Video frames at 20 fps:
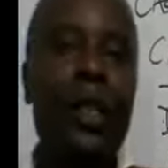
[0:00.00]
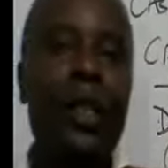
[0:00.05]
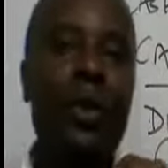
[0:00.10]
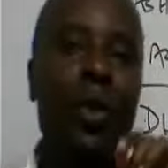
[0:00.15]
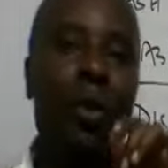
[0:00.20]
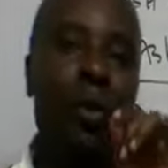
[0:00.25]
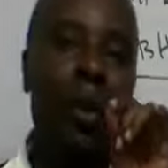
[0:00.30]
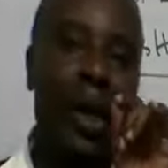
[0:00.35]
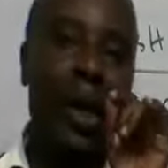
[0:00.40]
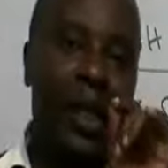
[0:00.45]
that we
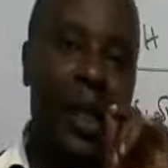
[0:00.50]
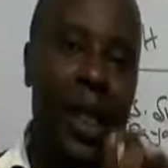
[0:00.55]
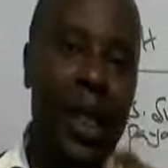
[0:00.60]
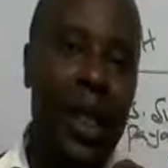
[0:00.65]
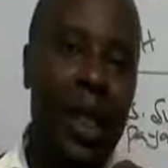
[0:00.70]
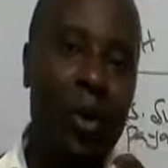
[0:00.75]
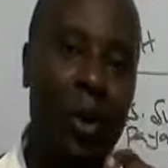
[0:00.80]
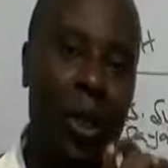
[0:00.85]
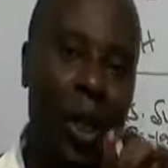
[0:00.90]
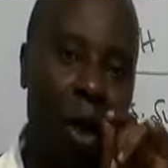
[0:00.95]
normally
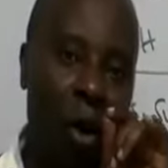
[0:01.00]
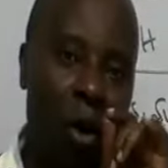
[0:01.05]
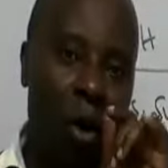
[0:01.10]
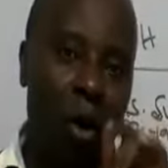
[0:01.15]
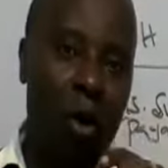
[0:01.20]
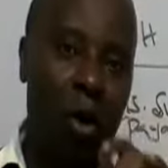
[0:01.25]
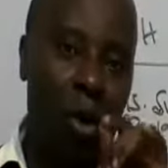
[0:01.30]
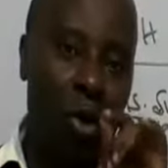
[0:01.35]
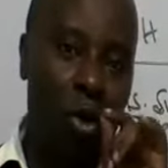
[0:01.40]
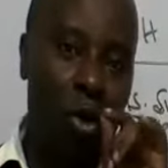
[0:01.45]
take to the
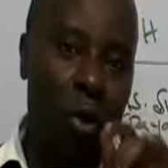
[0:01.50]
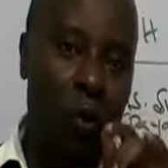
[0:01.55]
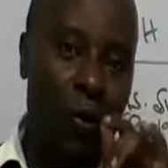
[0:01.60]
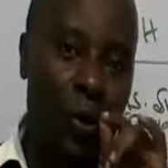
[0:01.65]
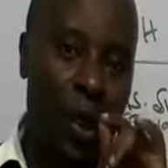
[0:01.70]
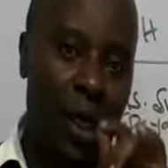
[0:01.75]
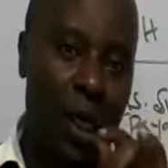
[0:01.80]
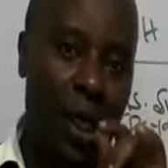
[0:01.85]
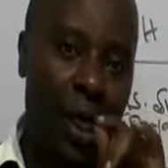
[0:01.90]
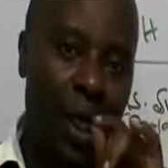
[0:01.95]
cost of
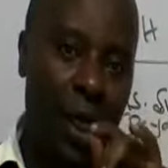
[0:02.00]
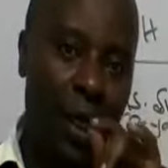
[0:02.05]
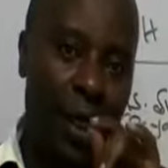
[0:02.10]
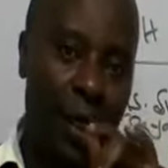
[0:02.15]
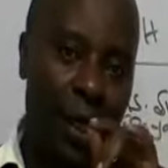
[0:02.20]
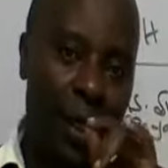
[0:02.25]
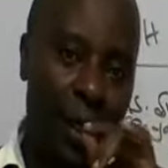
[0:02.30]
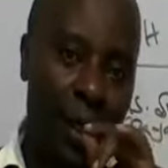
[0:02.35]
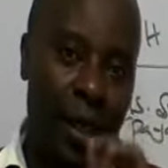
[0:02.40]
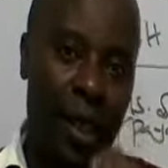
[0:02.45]

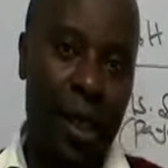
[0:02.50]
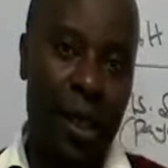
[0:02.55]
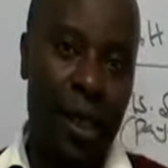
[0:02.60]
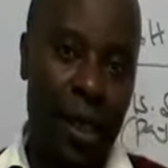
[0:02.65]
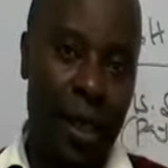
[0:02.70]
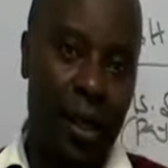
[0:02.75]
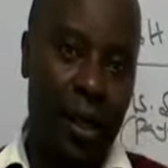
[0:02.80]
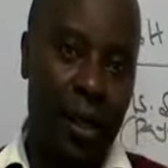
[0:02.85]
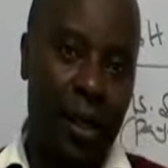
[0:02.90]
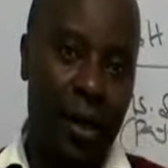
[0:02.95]
sales,
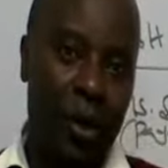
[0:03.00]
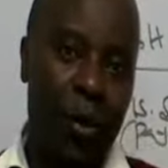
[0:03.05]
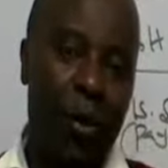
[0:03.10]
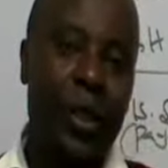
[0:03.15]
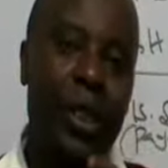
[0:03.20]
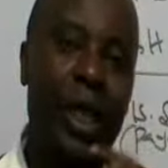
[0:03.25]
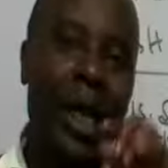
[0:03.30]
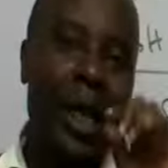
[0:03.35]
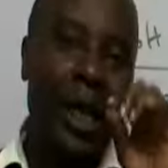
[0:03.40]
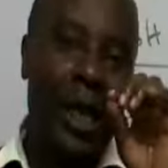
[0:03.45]

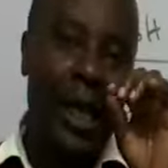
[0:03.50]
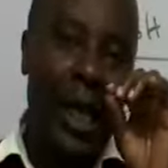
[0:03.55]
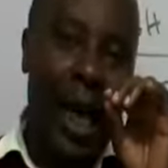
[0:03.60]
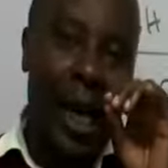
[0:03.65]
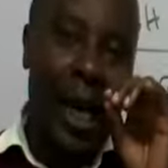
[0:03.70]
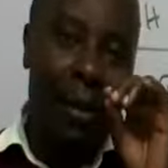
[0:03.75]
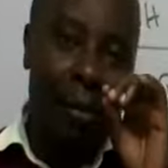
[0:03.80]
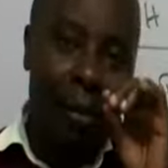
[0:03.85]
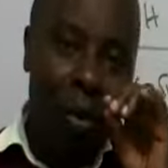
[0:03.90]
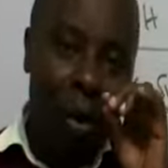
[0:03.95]
which are
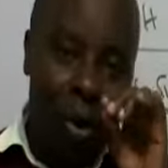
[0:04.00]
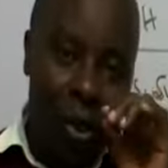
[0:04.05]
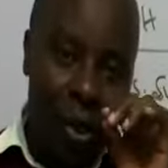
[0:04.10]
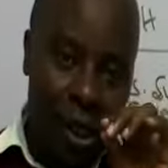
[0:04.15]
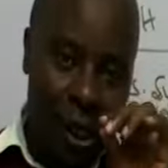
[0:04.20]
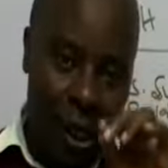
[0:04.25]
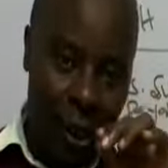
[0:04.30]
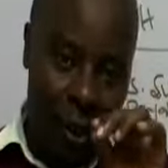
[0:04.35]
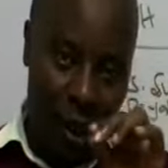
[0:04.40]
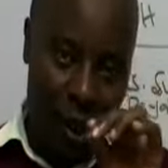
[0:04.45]

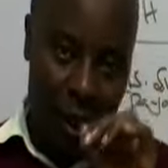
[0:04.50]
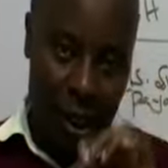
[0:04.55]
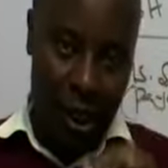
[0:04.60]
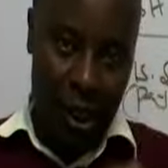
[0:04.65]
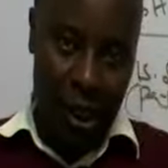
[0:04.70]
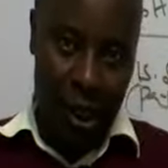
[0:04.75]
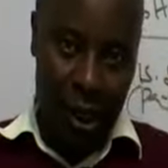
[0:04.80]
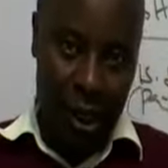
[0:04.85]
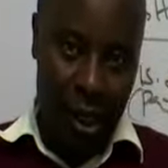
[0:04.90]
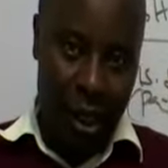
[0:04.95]

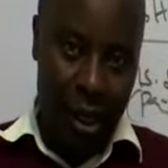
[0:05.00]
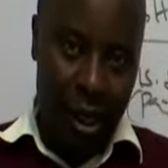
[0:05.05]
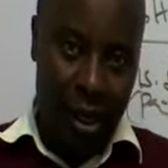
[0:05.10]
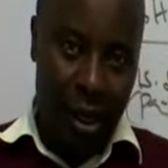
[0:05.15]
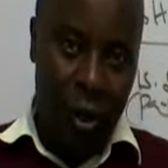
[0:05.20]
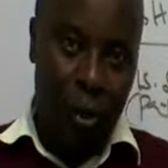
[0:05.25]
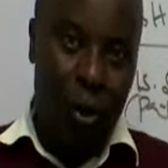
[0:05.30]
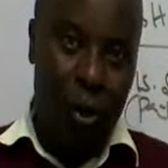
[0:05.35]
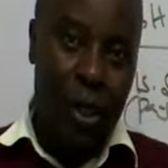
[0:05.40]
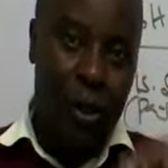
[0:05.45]
non-monetary,
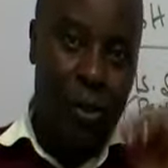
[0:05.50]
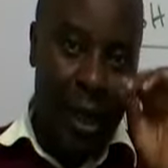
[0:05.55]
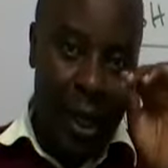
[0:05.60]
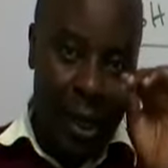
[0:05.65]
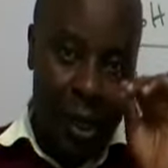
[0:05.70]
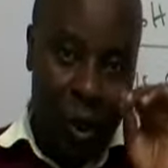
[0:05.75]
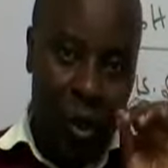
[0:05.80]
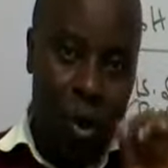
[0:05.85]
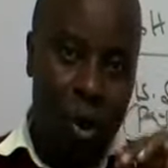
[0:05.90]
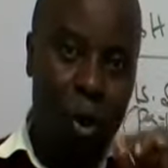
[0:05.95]
which
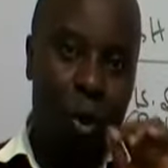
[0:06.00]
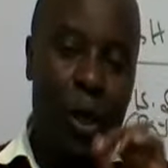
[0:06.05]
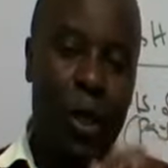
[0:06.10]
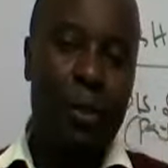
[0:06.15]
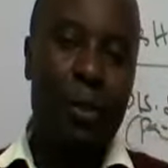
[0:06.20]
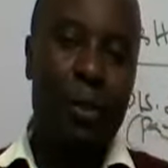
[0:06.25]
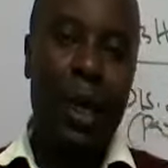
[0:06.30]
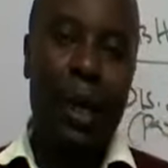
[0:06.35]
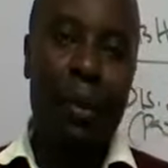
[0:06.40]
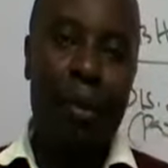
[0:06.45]
must always
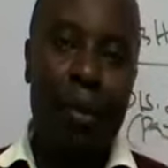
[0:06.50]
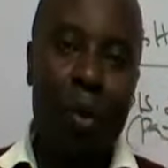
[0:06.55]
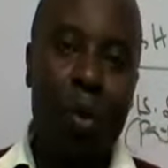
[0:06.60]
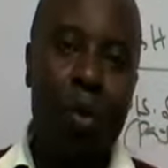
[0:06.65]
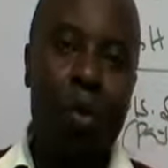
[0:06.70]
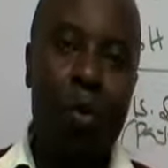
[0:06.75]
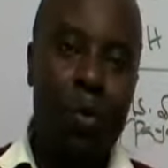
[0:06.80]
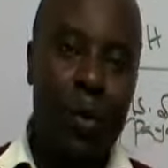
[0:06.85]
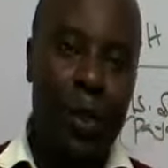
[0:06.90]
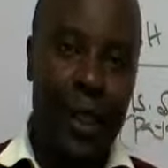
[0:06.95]
be
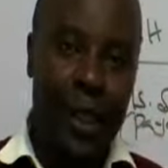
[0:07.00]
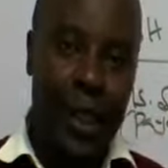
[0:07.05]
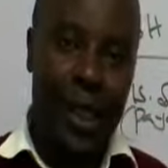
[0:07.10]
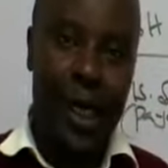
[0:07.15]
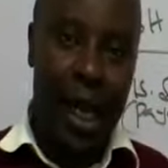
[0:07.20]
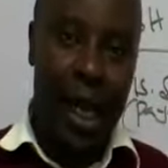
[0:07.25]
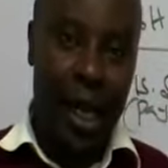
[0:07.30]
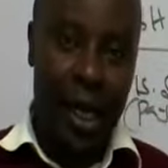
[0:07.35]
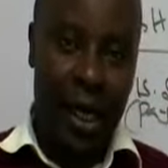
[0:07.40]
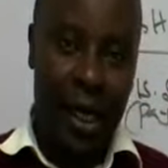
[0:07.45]
removed
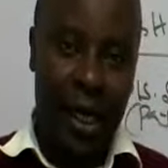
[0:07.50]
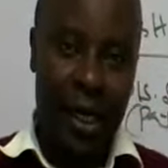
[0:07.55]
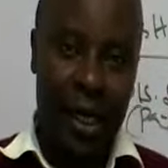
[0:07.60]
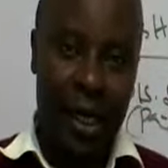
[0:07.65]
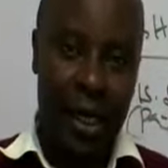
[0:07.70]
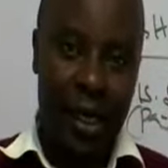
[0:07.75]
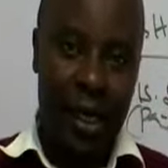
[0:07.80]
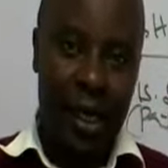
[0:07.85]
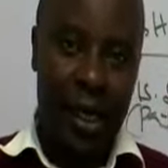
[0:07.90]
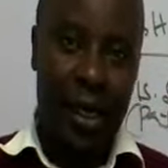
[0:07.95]
here.
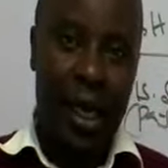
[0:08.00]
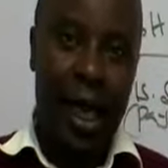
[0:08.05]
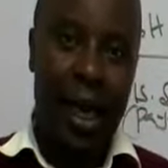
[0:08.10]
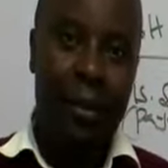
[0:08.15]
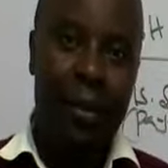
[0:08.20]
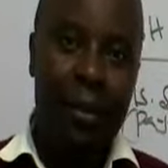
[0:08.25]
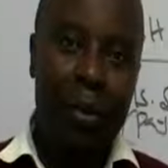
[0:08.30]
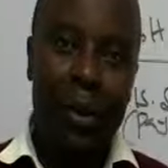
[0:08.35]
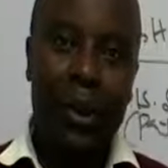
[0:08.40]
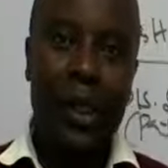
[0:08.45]

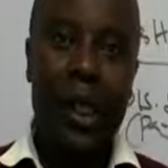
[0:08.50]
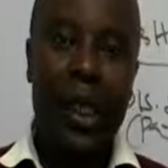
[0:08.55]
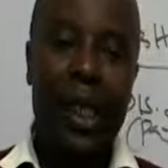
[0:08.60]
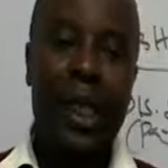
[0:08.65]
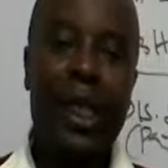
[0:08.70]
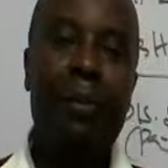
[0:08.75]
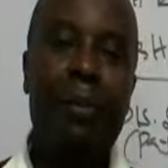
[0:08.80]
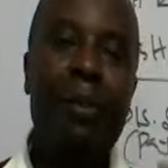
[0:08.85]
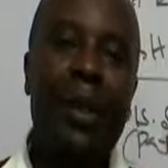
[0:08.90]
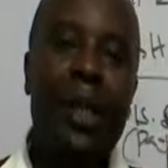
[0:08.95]
Non-monetary
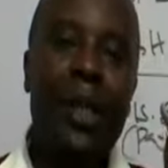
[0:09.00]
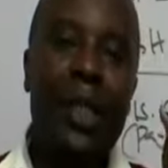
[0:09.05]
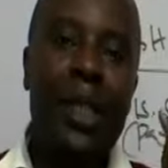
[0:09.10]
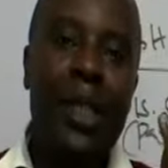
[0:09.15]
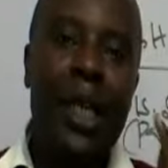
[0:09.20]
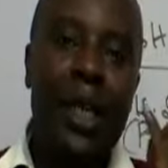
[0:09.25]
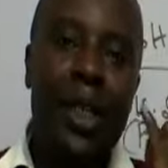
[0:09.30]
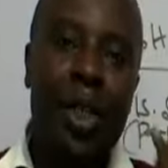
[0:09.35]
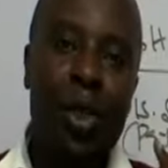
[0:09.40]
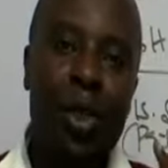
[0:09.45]

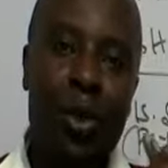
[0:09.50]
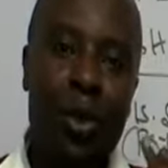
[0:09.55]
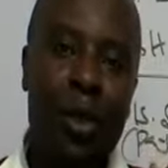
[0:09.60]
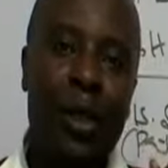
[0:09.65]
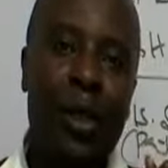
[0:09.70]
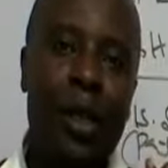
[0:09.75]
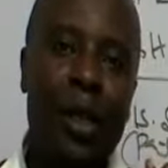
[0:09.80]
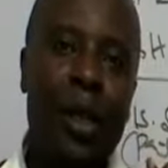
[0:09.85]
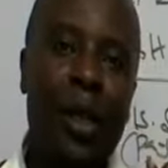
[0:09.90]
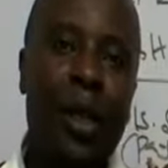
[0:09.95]
depreciation.